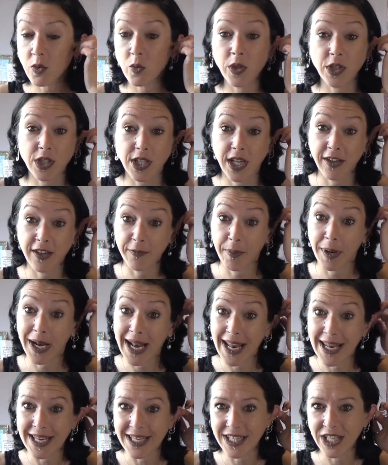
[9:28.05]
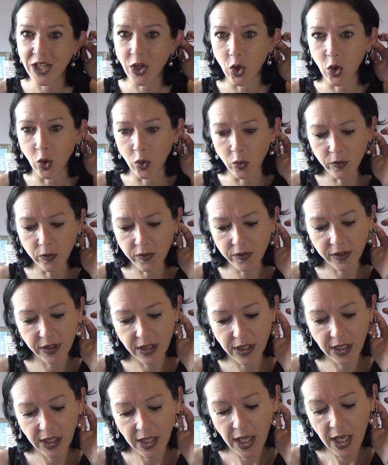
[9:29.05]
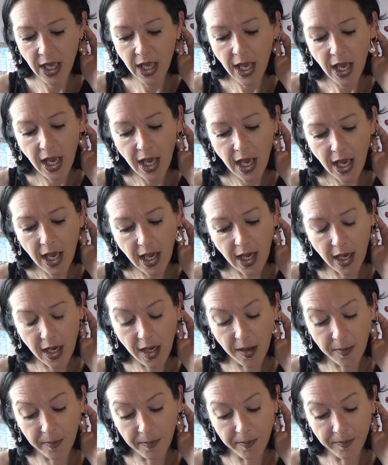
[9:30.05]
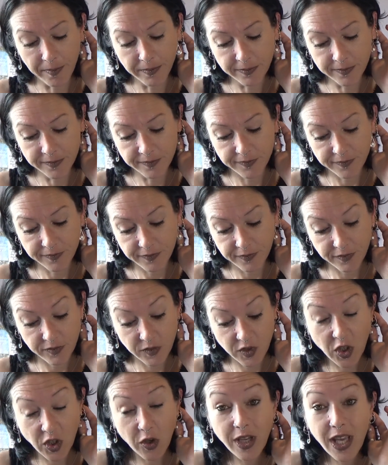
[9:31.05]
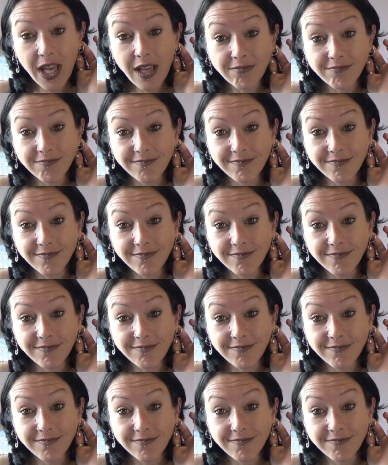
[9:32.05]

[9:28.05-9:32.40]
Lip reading: which I have plenty of. So yeah.